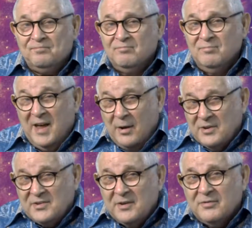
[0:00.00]
Now
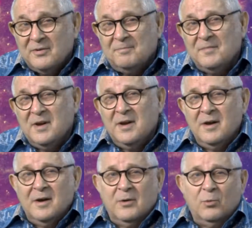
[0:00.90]
it's different.
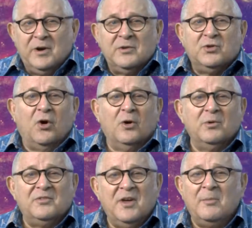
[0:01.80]
We can talk
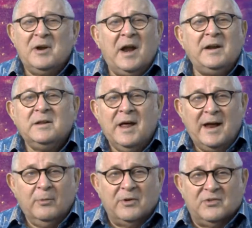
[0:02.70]
with them in any
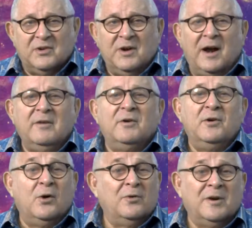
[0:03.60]
language and not even
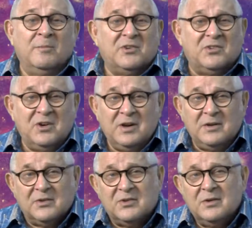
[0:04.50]
know their
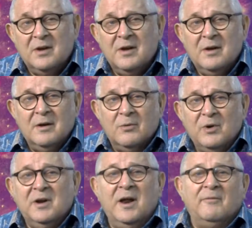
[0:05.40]
machines.
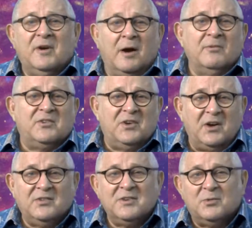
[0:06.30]
We can have
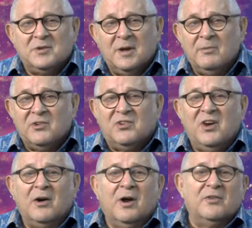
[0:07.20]
conversations with them and
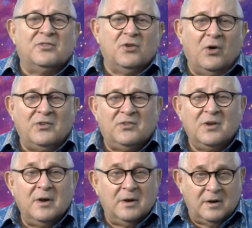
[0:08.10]
share our thoughts,
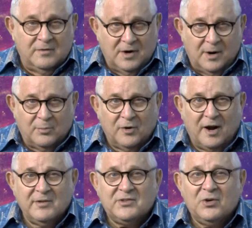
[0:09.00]
even our
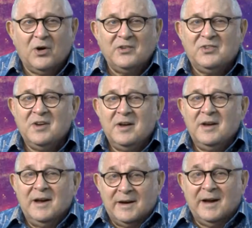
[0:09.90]
private thoughts,
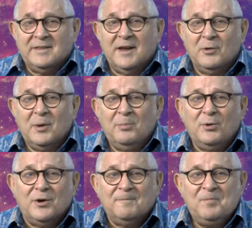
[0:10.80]
and get their
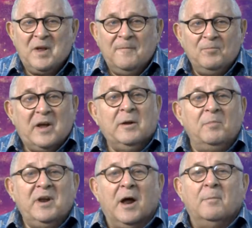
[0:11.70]
input. They can
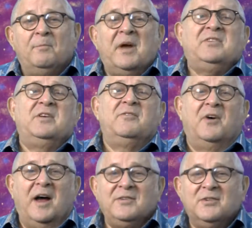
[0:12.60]
be our best
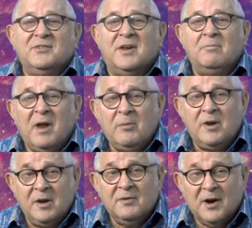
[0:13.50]
advisors and
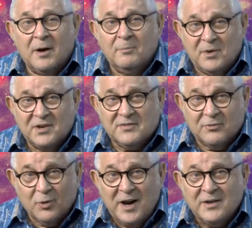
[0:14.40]
maybe even our best
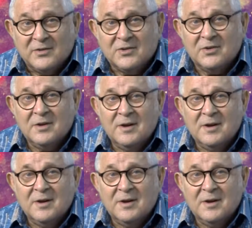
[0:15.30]
friends.